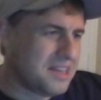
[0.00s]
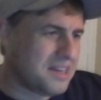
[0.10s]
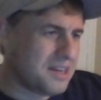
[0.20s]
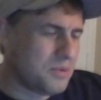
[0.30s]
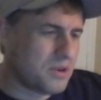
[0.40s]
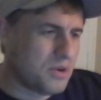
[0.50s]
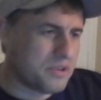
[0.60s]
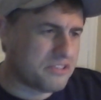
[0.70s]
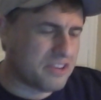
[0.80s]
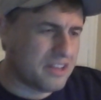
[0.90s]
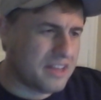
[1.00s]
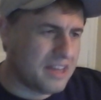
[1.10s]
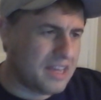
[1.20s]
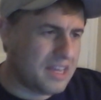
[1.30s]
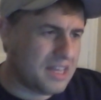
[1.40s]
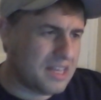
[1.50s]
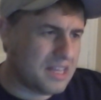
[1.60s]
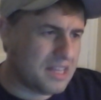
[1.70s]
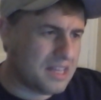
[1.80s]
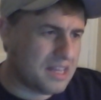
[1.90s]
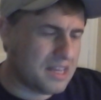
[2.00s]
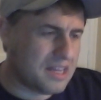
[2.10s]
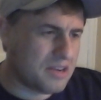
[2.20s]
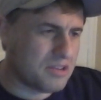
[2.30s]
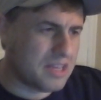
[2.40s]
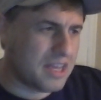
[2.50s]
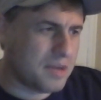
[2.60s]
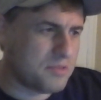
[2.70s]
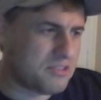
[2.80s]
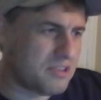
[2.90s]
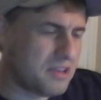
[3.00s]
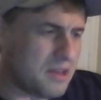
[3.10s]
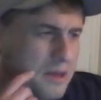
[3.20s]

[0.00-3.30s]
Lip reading: we're going to Sunday. Early games.